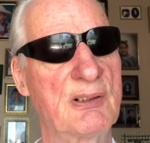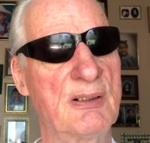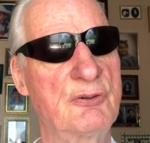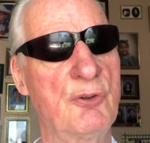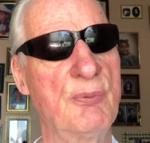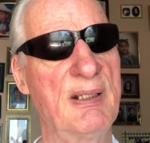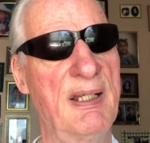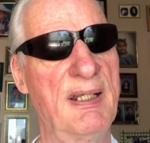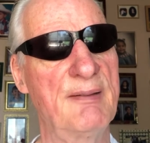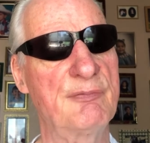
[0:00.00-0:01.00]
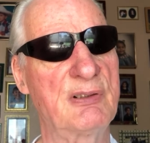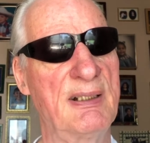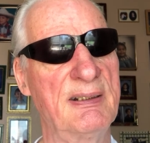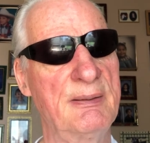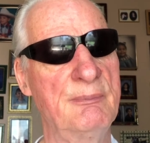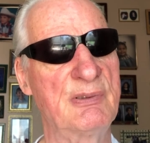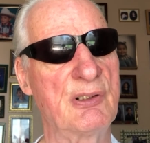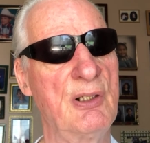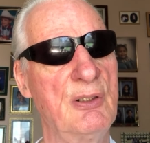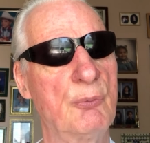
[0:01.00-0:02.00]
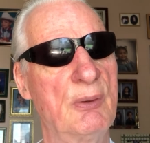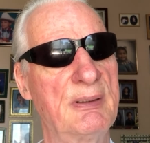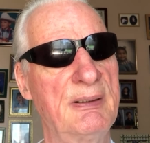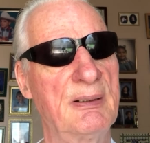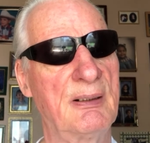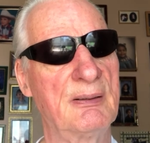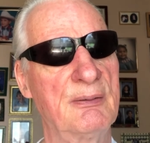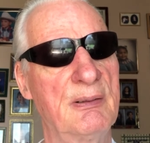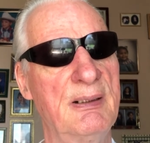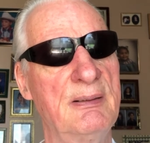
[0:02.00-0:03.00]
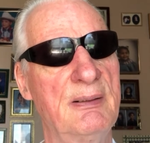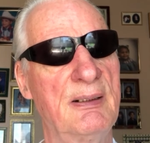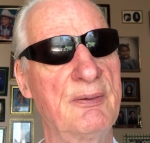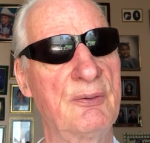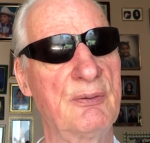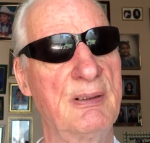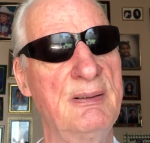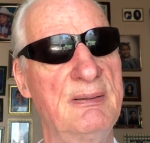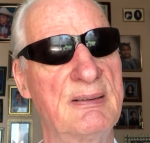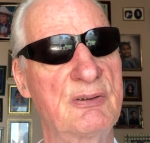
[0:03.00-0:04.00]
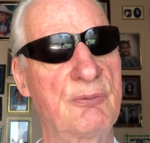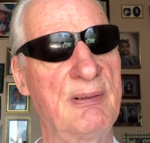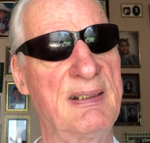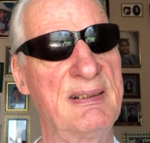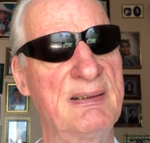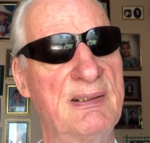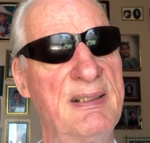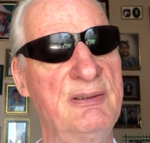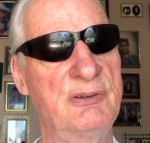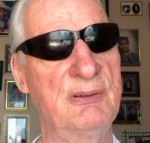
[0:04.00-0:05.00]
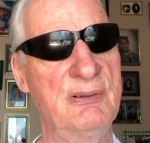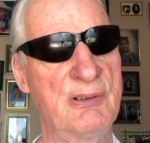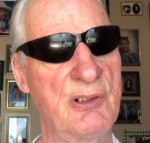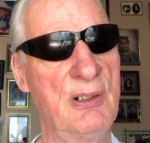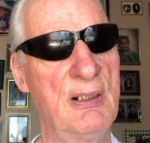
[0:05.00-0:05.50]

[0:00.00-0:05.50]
are 2.5 times what they are in other industrialized nations,